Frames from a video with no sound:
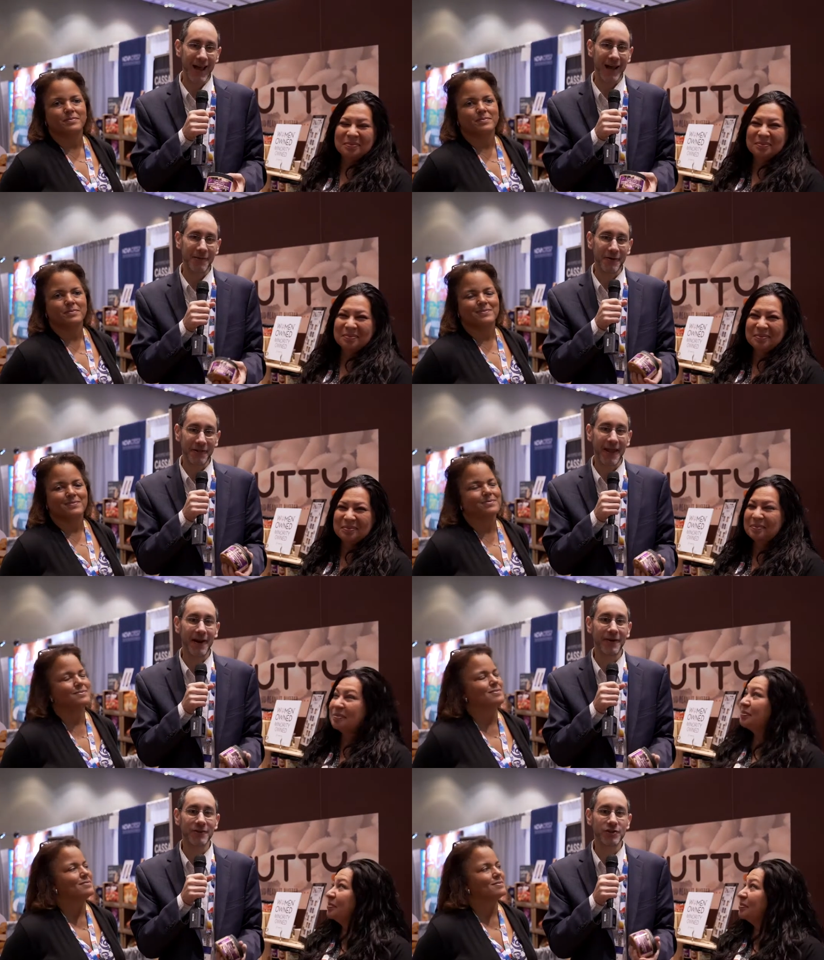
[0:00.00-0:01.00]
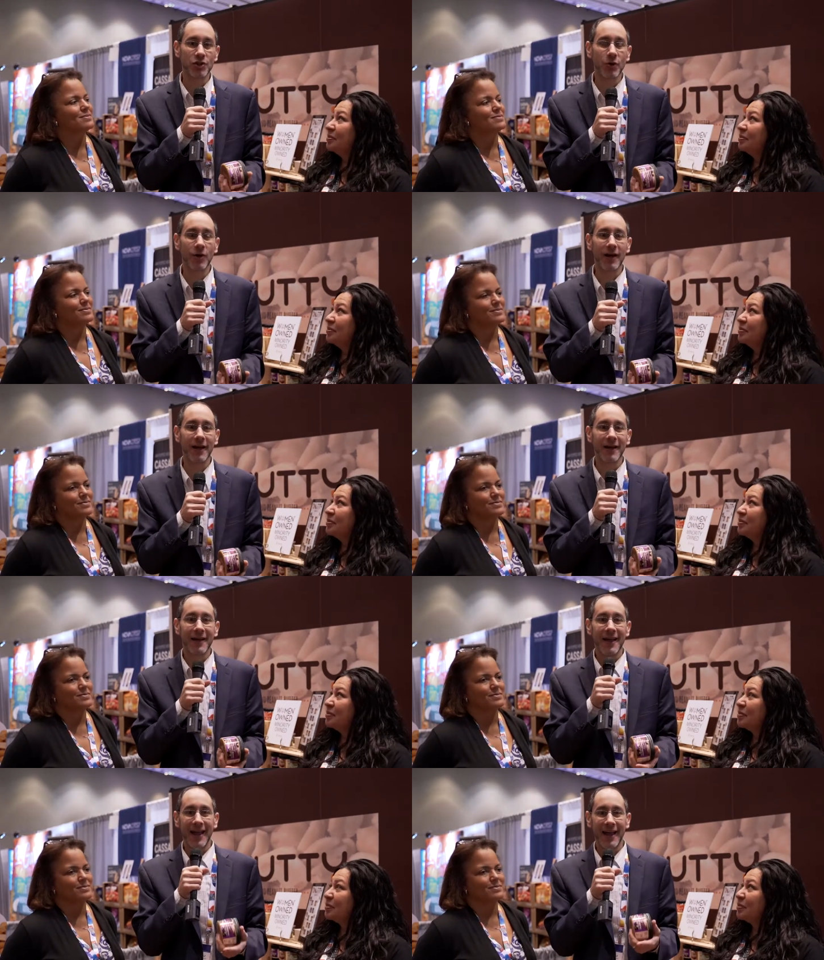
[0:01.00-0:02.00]
Speaker 1: I'm here with Carol and Joy,
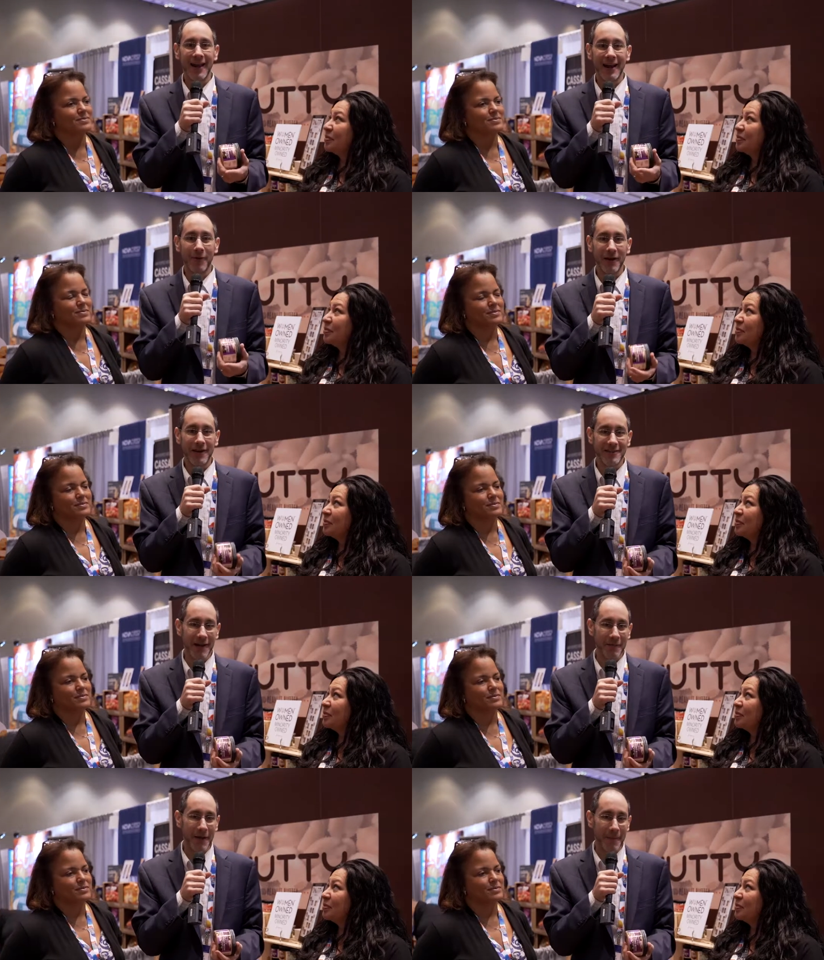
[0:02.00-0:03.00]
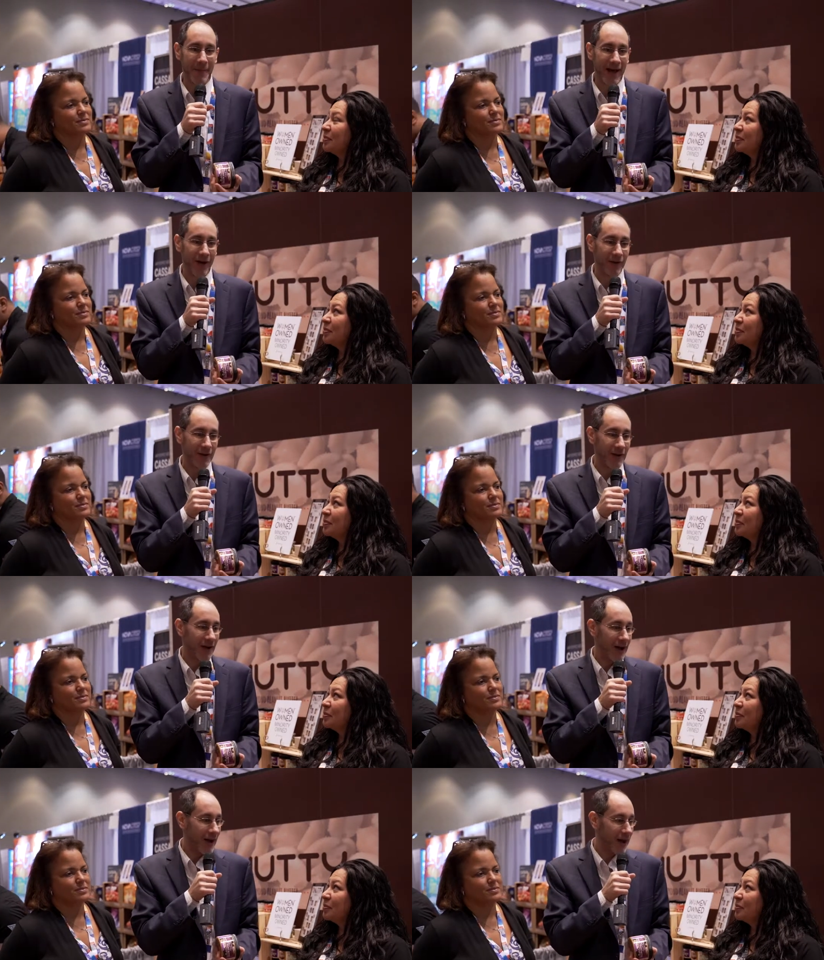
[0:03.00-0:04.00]
and I want you to tell me about
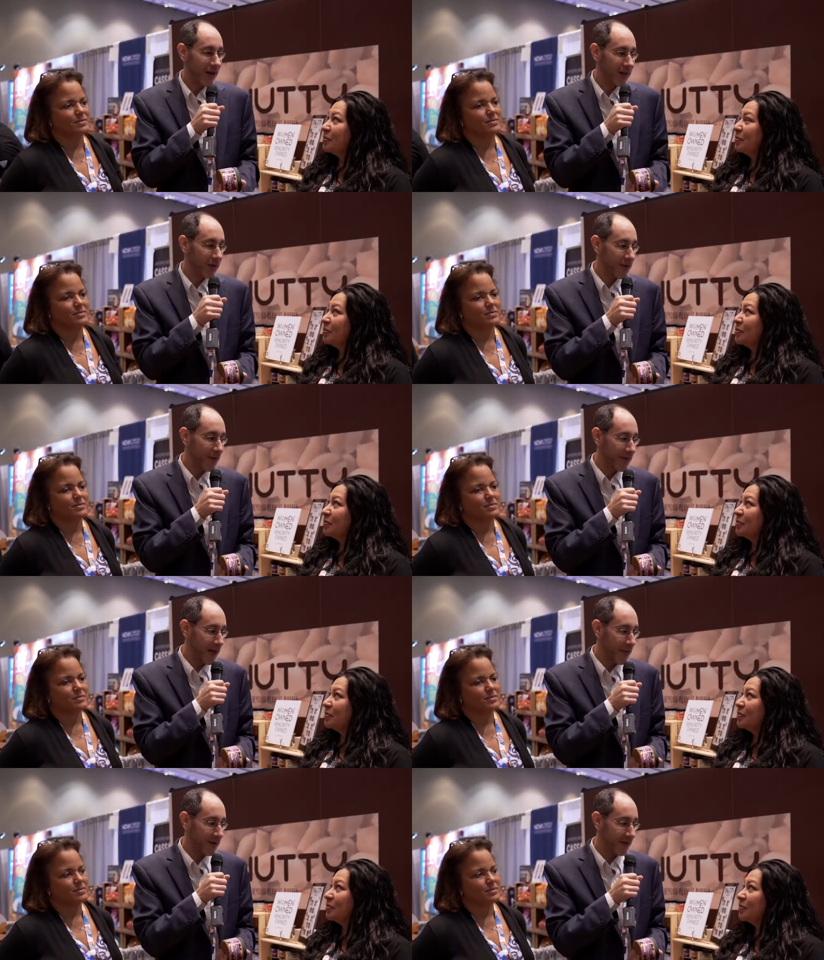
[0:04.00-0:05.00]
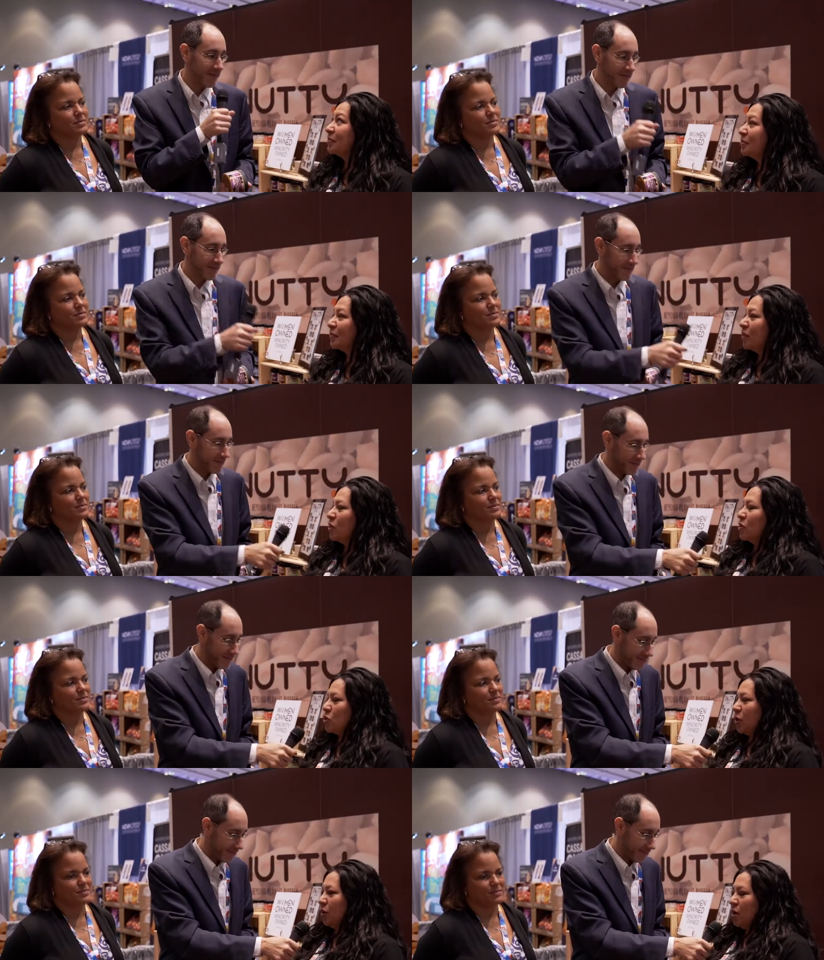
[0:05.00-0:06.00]
uh, a little bit about the company.
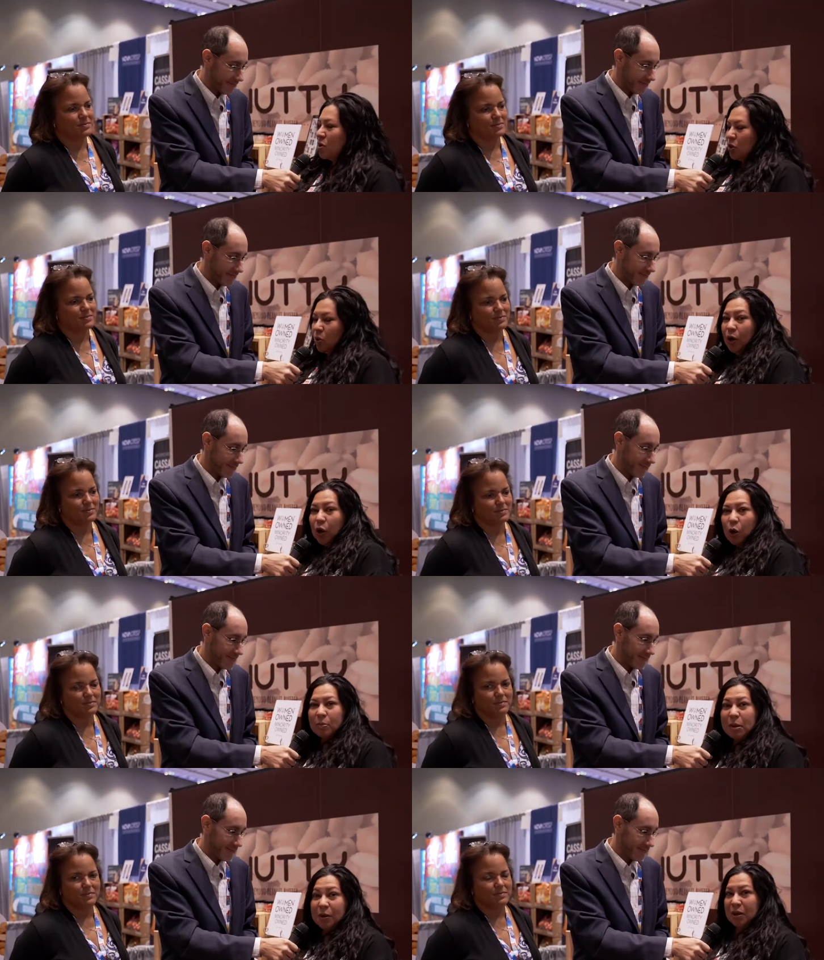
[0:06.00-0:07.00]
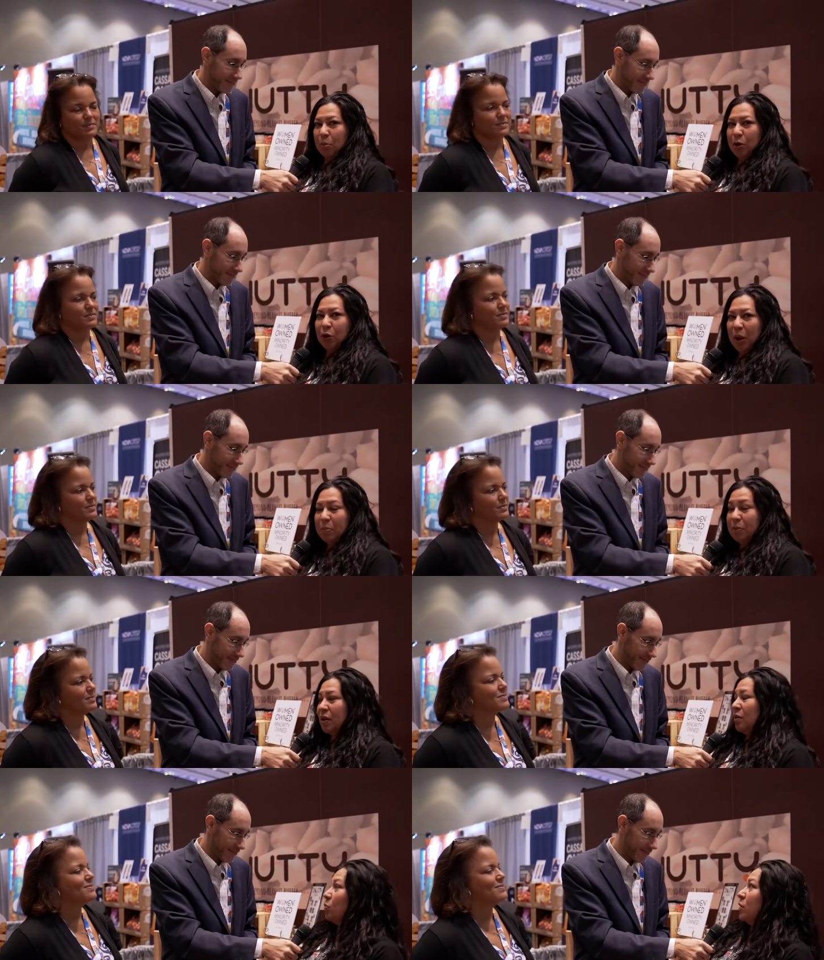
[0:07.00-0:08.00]
Speaker 2: Sure. So we're a gourmet peanut butter
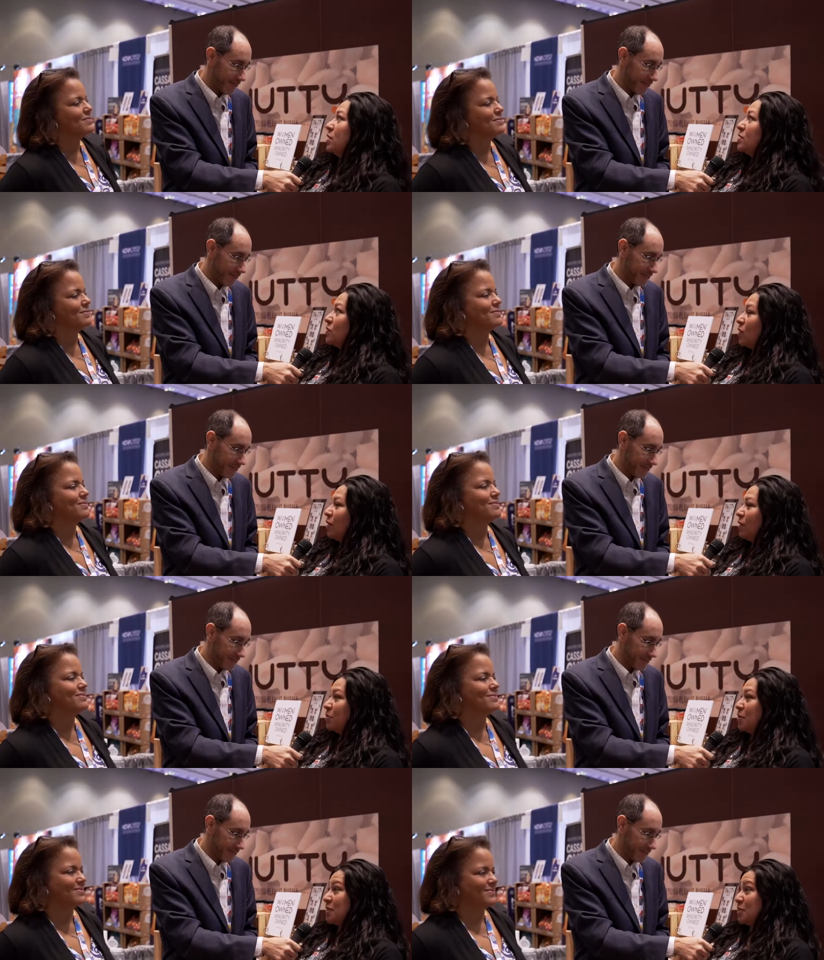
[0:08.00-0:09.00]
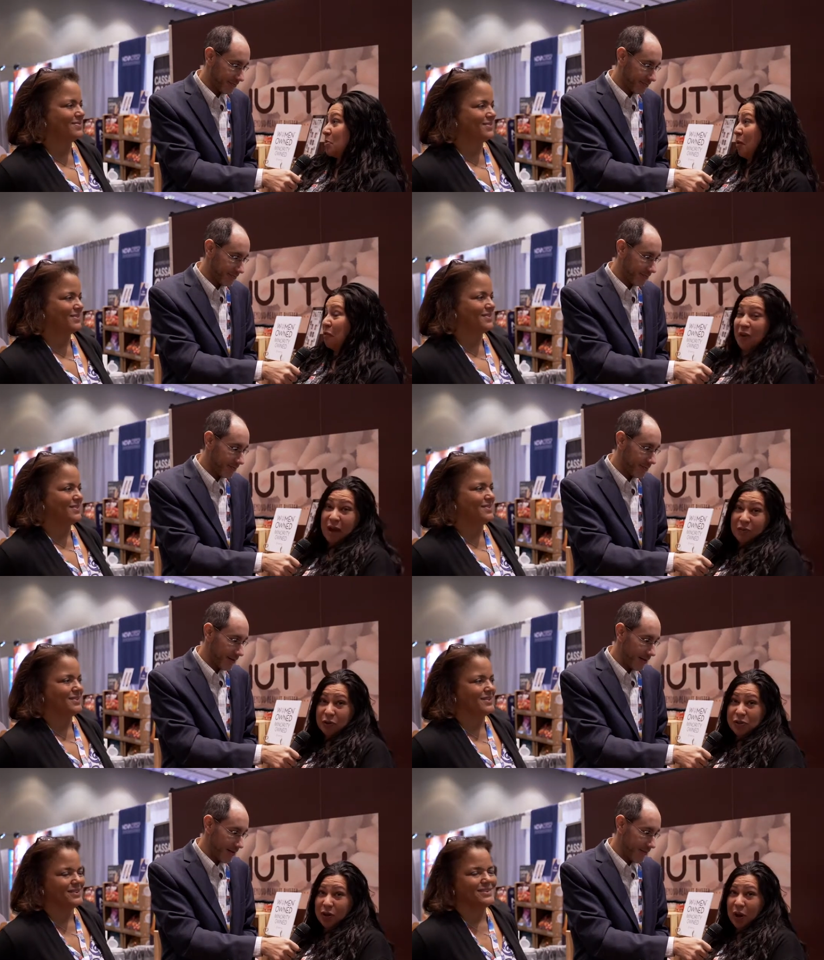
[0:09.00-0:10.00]
company. We started the business about five
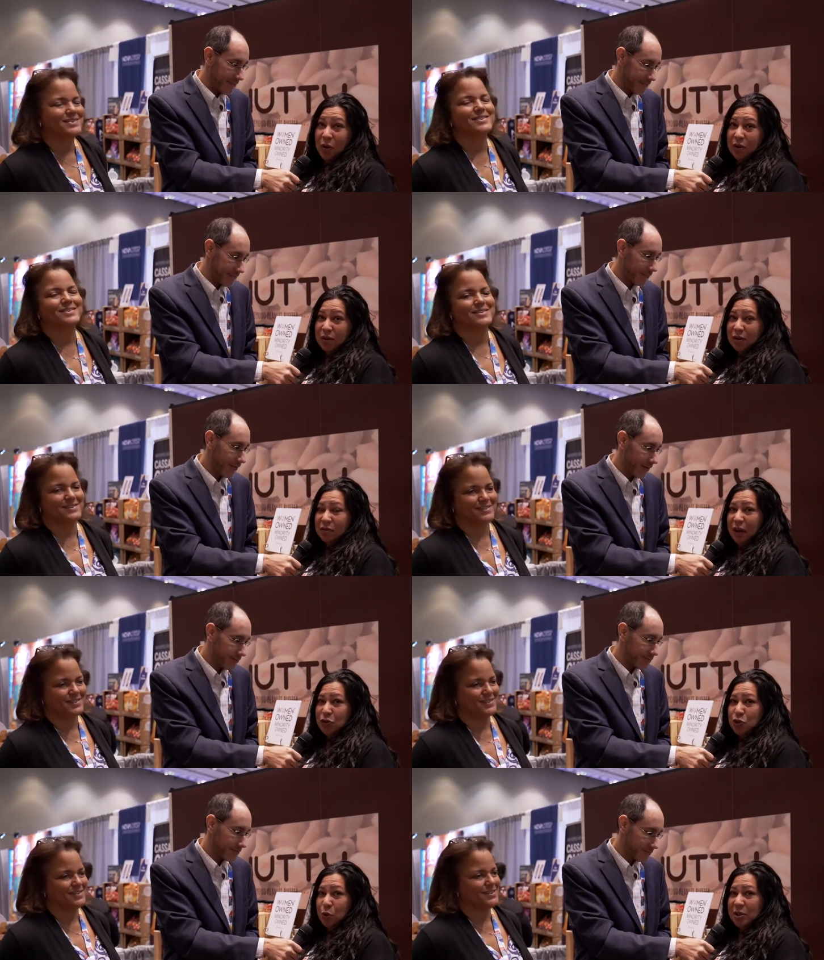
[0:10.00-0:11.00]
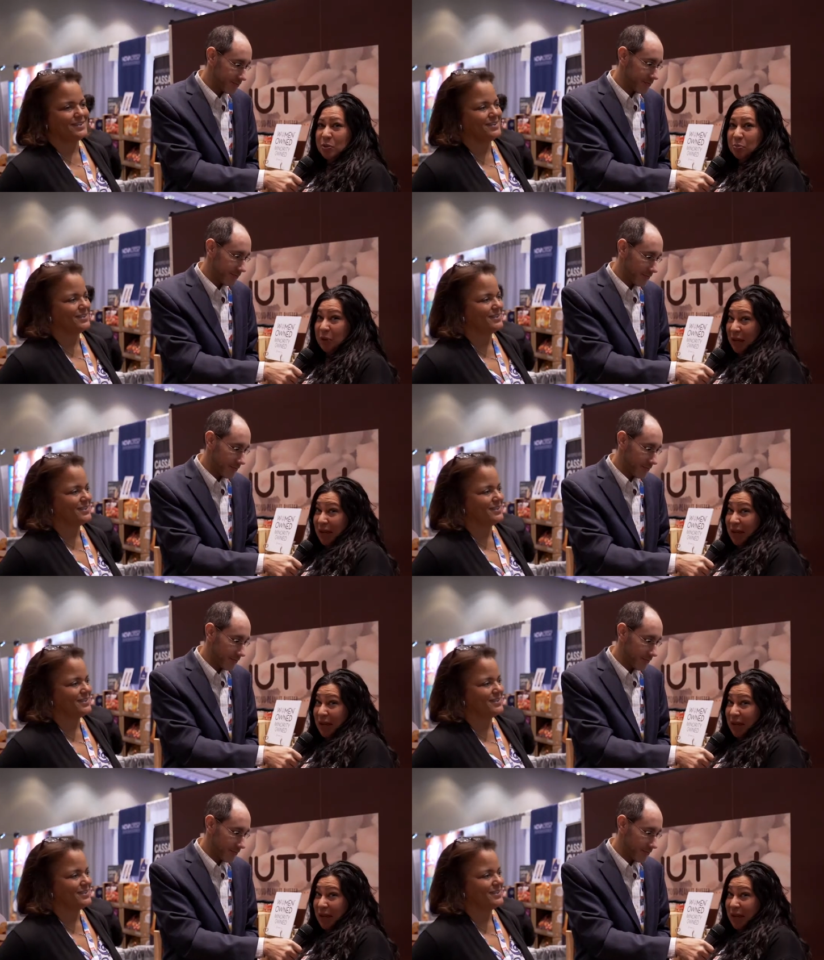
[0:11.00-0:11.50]
years ago. In fact, Joy's big